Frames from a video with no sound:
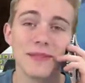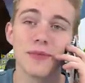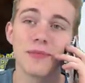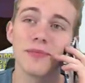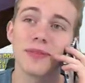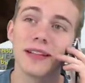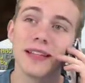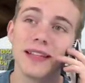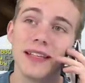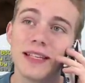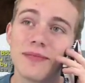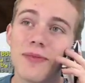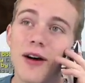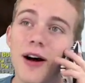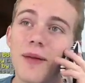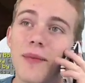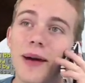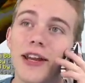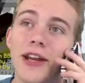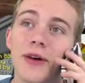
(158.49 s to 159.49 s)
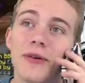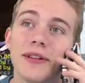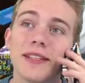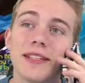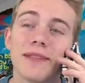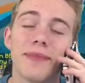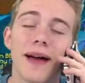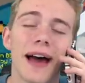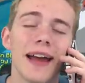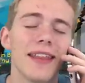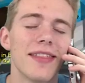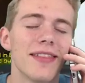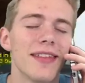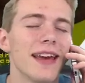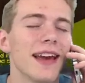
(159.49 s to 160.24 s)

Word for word: Please, Mom, I know it's a bad thing.